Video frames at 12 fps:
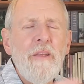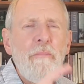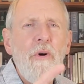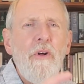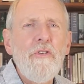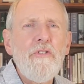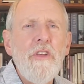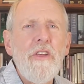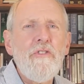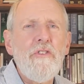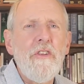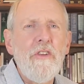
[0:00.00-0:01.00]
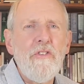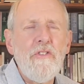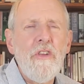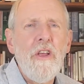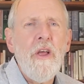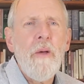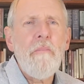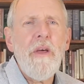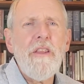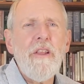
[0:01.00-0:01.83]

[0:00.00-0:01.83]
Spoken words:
Paul says this, "May